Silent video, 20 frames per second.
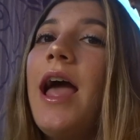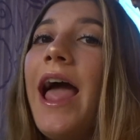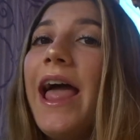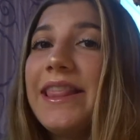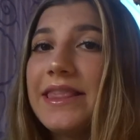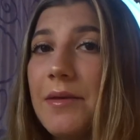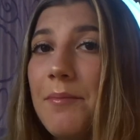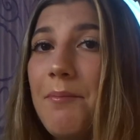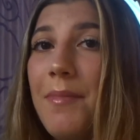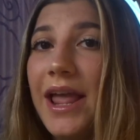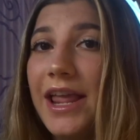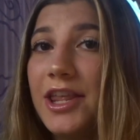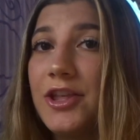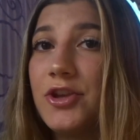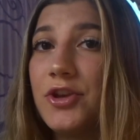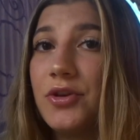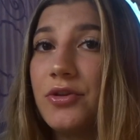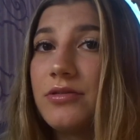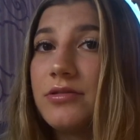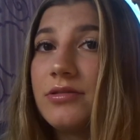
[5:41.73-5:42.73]
at the
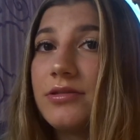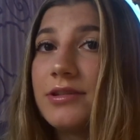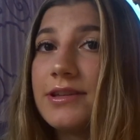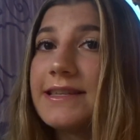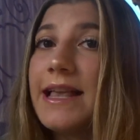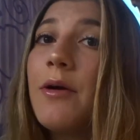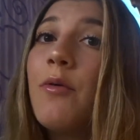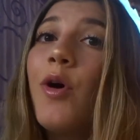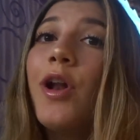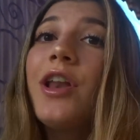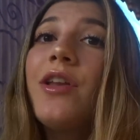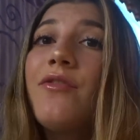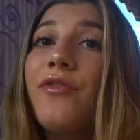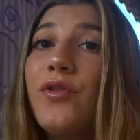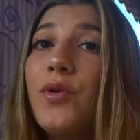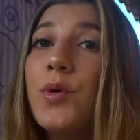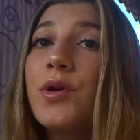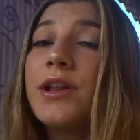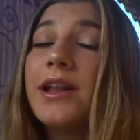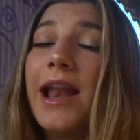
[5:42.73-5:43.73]
menu because I wanted
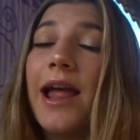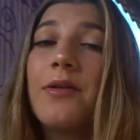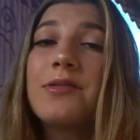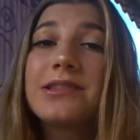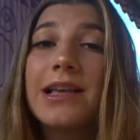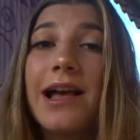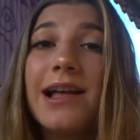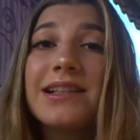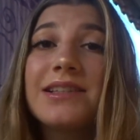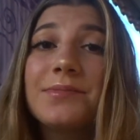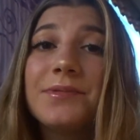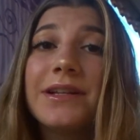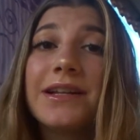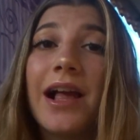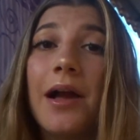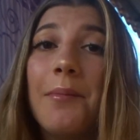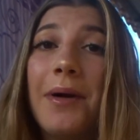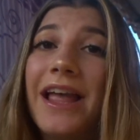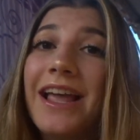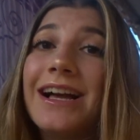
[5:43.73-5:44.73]
food, and I was
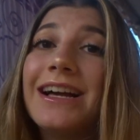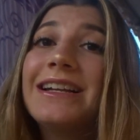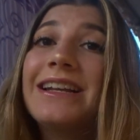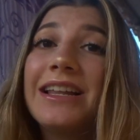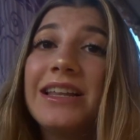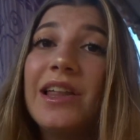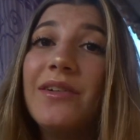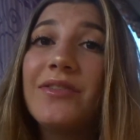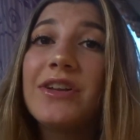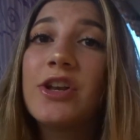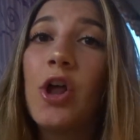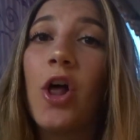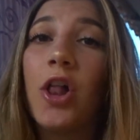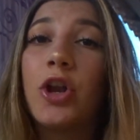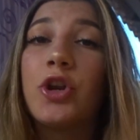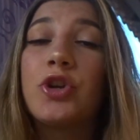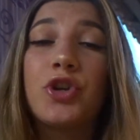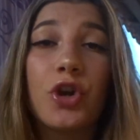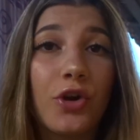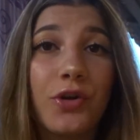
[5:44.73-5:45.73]
contemplating on buying an
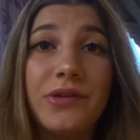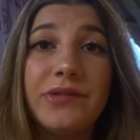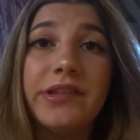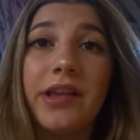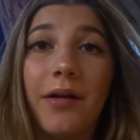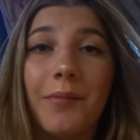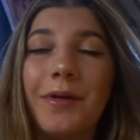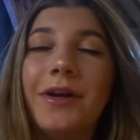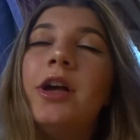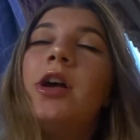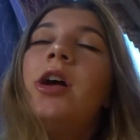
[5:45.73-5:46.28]
$11 turkey sub.